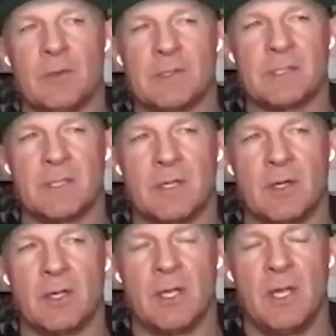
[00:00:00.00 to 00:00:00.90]
it was
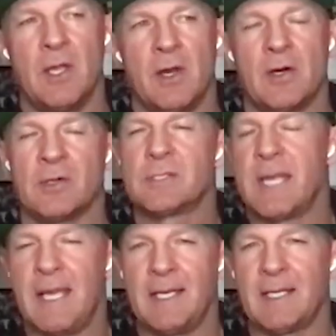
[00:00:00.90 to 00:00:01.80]
her
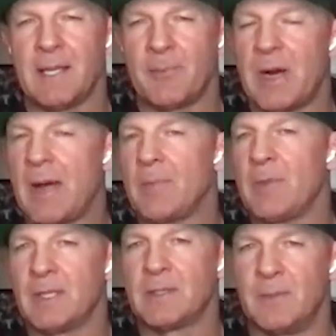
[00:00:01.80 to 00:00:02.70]
saying it that probably
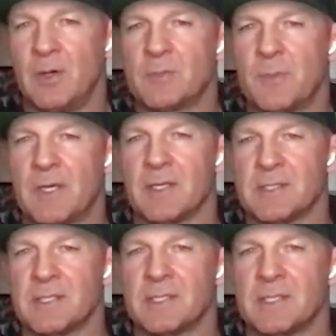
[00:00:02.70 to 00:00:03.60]
meant the most, because
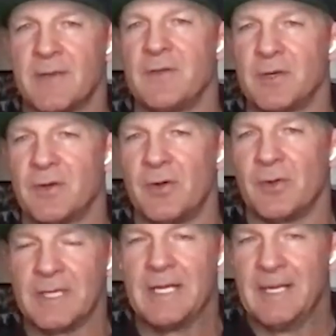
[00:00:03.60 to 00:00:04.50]
this
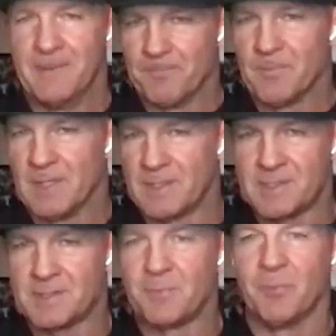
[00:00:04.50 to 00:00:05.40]
7-year-old
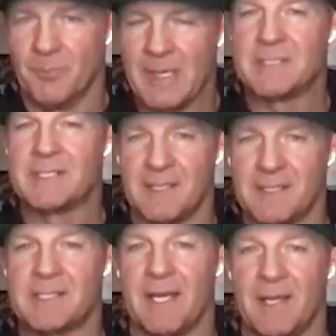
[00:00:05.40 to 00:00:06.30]
is basically
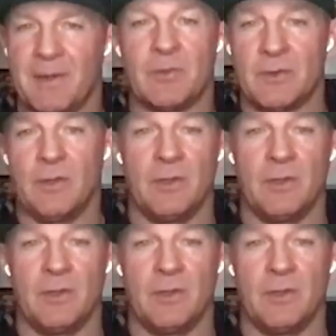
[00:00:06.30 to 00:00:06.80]
saying, well,